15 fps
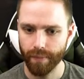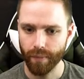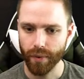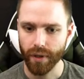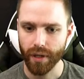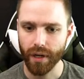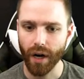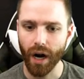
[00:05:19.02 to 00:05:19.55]

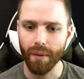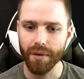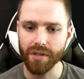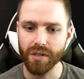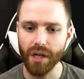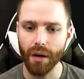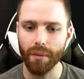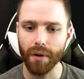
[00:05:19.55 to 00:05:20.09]
What a
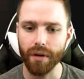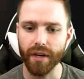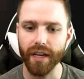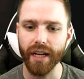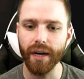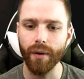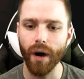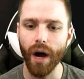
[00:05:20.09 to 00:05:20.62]
garbage double
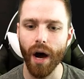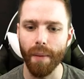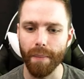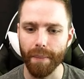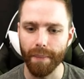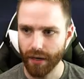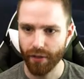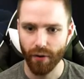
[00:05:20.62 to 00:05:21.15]
key
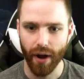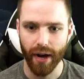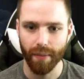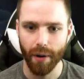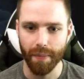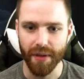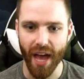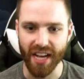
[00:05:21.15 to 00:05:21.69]
room. Other
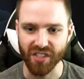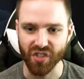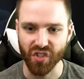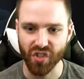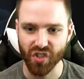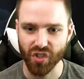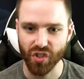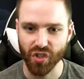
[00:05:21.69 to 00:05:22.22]
item room,
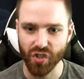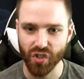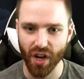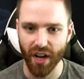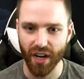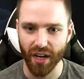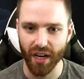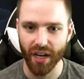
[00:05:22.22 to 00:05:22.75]
yes.
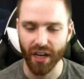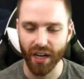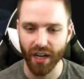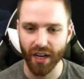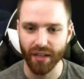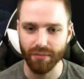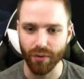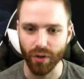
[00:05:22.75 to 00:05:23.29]

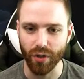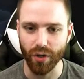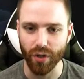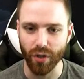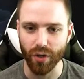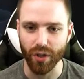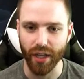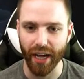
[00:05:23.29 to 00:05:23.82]
Uh,
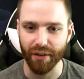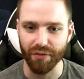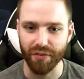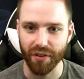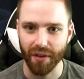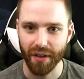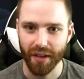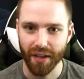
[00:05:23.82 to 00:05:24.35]
left.